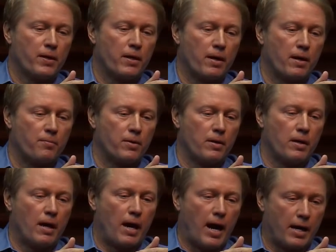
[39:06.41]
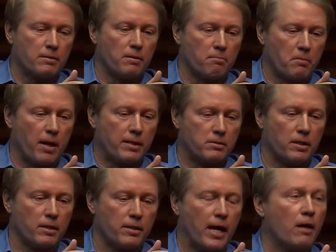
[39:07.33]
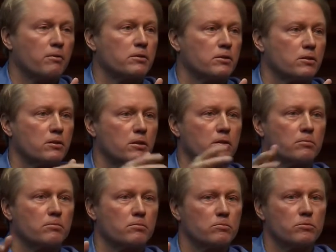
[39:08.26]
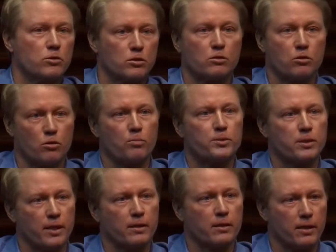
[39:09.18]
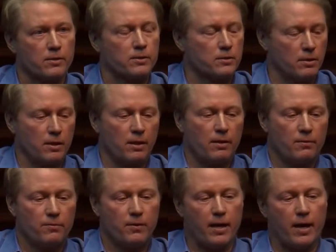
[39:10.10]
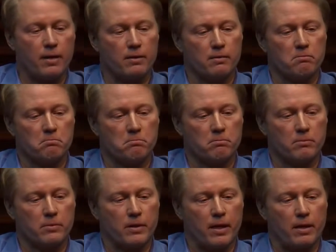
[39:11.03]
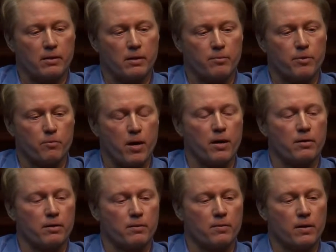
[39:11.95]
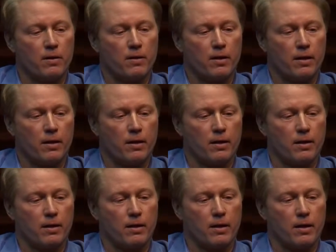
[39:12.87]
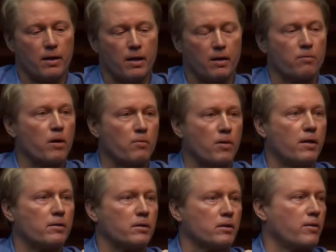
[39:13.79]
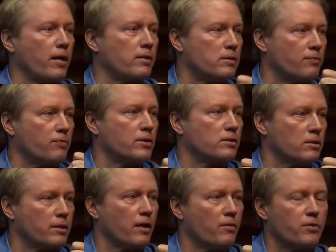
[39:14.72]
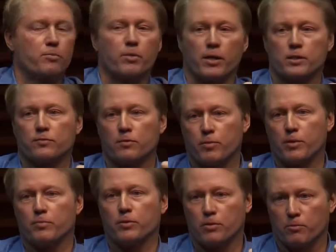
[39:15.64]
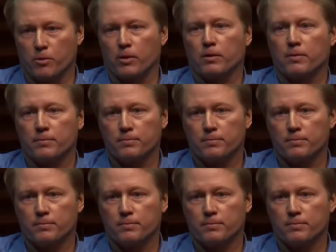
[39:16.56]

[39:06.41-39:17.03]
Uh, I, I did announce to the, to the groups like this that, that number one, uh, I, I, wanted to create a differentially healthy place for people to work